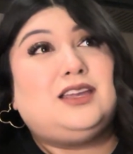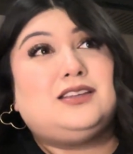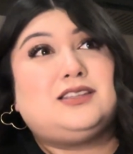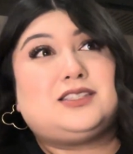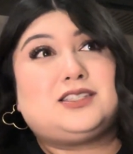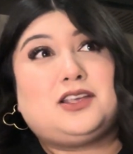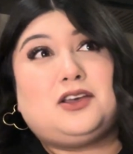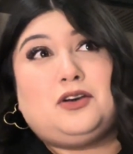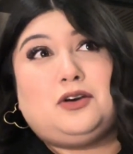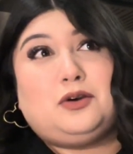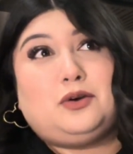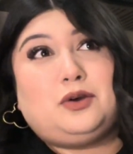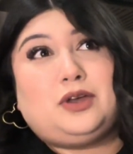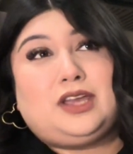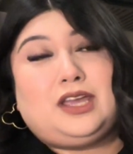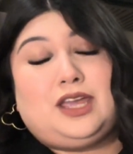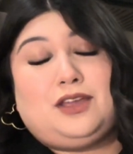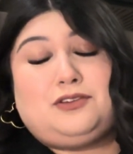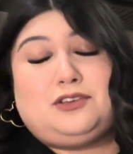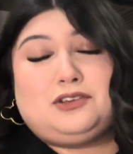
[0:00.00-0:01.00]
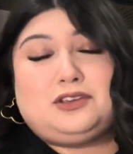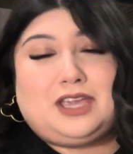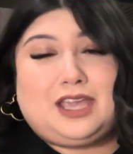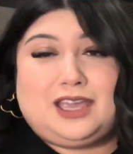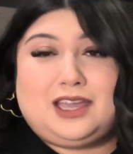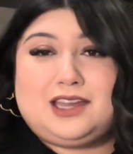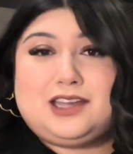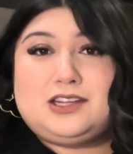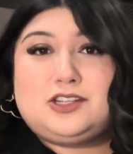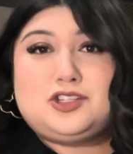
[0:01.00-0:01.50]
So if you
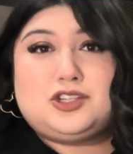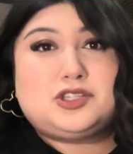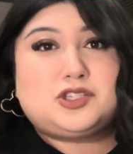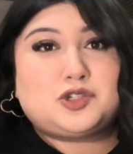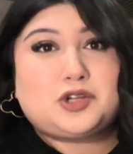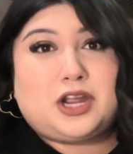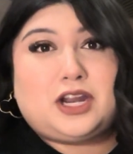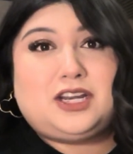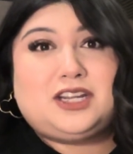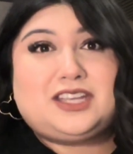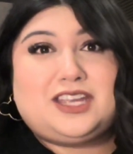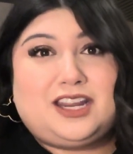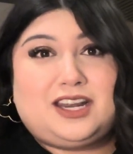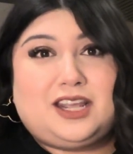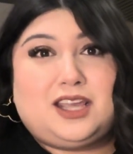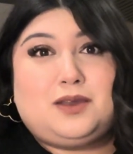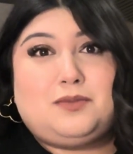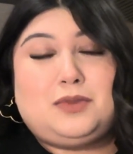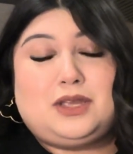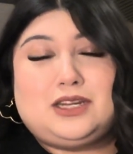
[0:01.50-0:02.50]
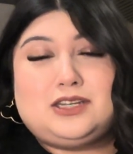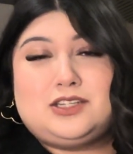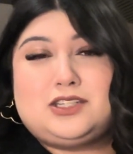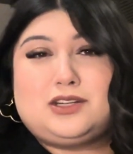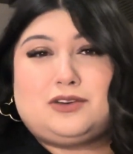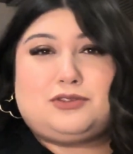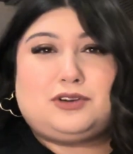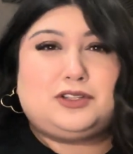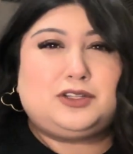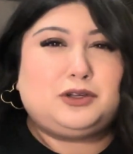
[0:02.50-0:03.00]
can, just try to get him in
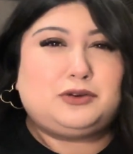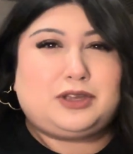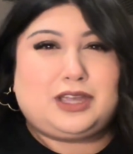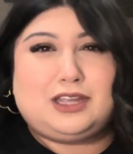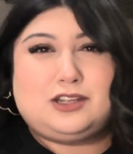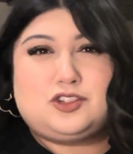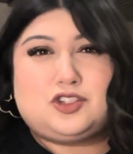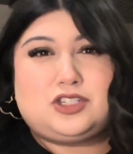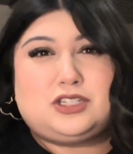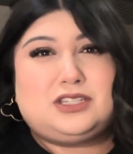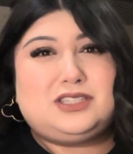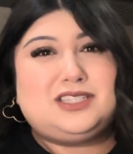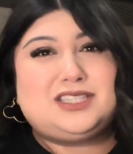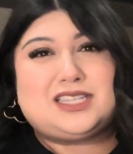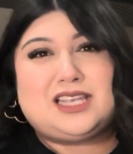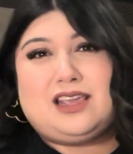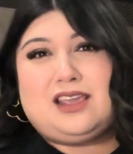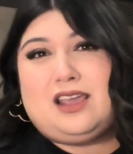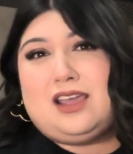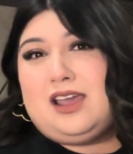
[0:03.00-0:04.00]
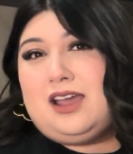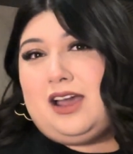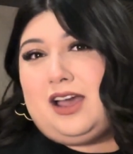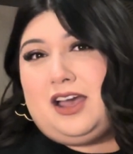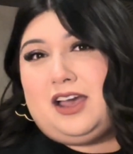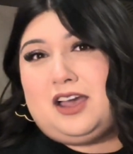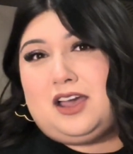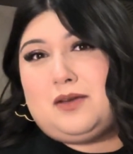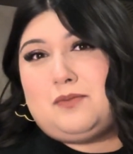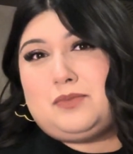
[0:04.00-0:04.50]
different locations
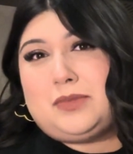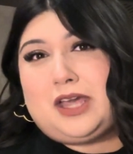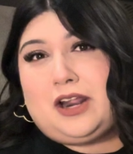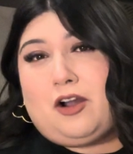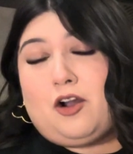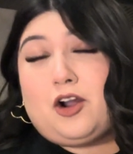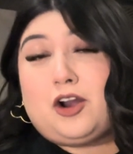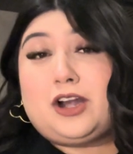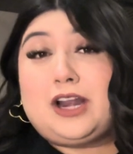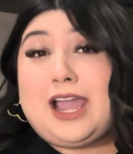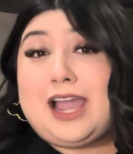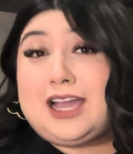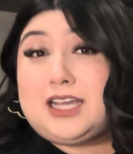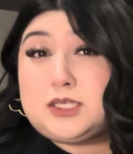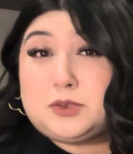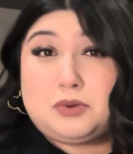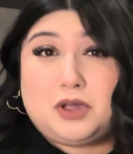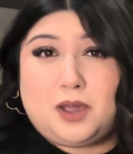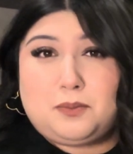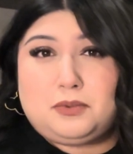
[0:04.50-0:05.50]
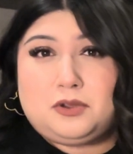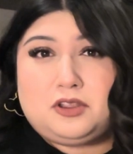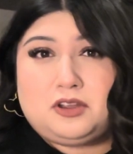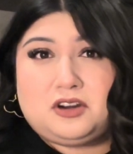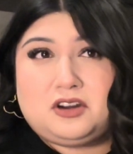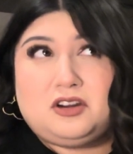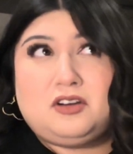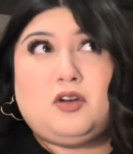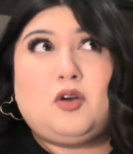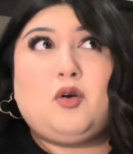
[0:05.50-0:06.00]
that aren't as
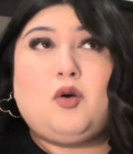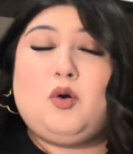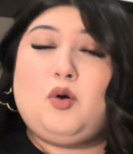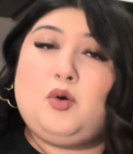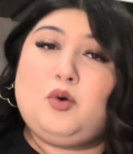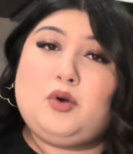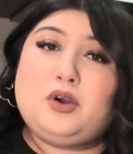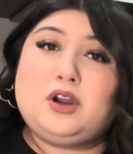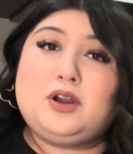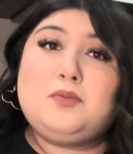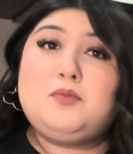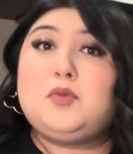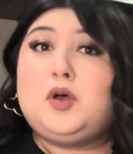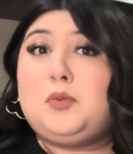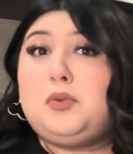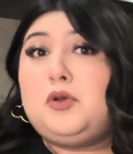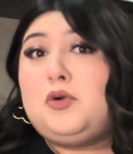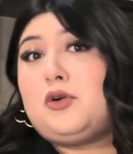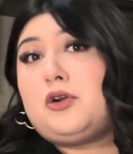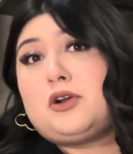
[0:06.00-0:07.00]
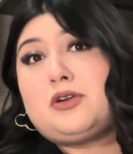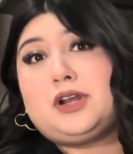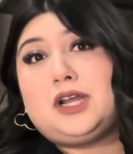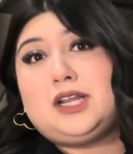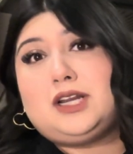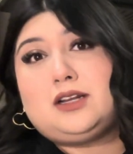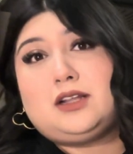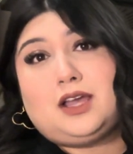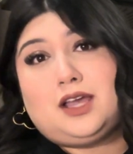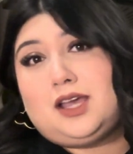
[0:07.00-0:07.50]
popular, or mobile order
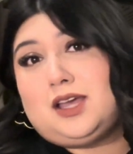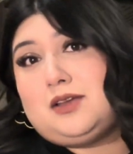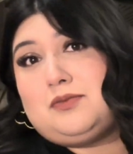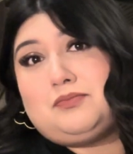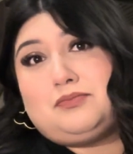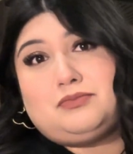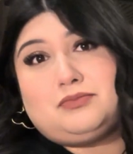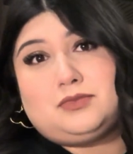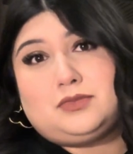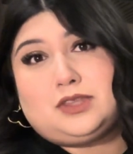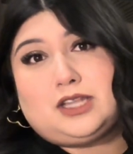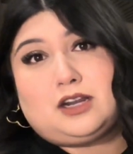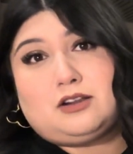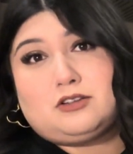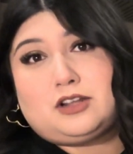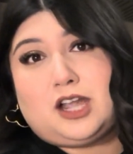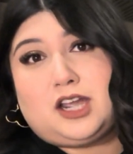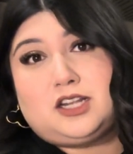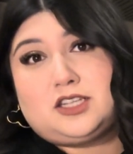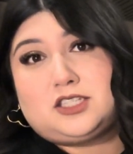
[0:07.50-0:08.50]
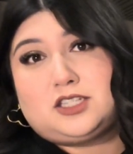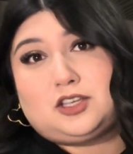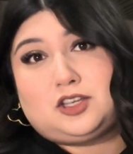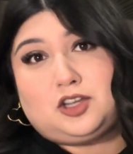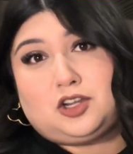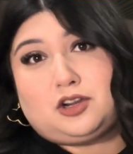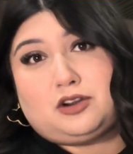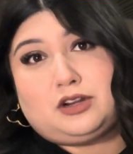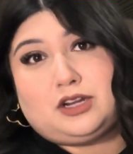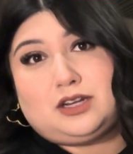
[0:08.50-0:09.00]
it. That'll kind of
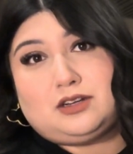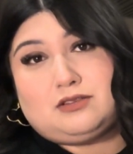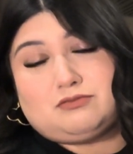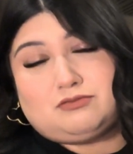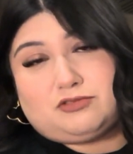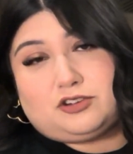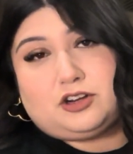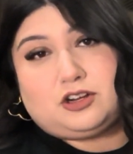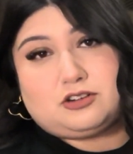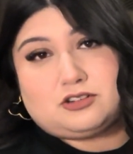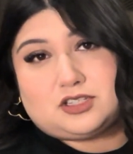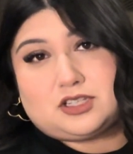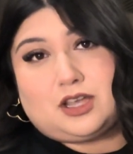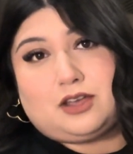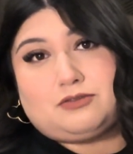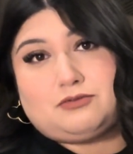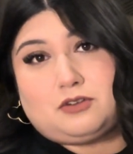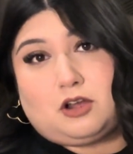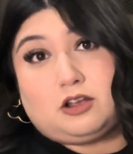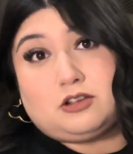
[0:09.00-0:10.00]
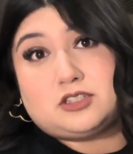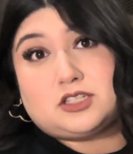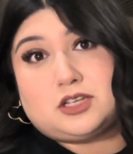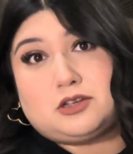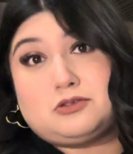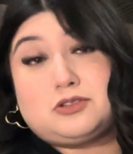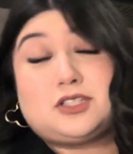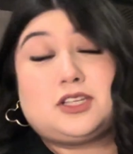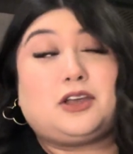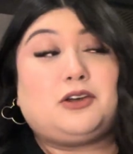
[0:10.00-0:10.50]
secure it for yourself
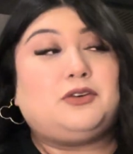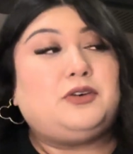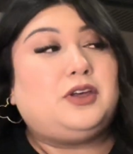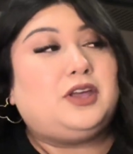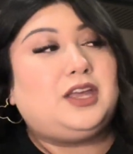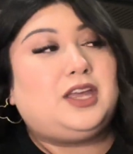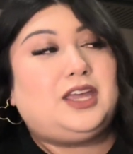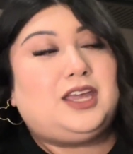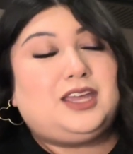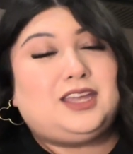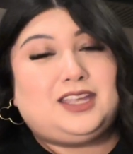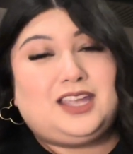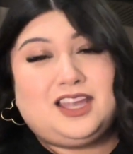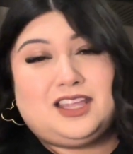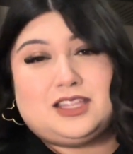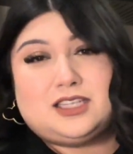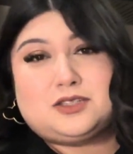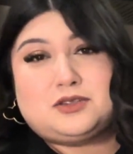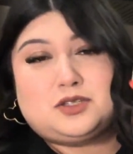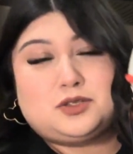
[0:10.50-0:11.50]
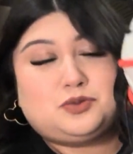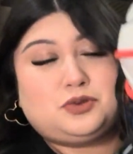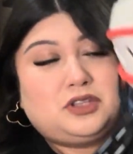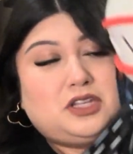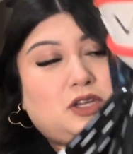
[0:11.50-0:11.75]
also. So yeah, this is really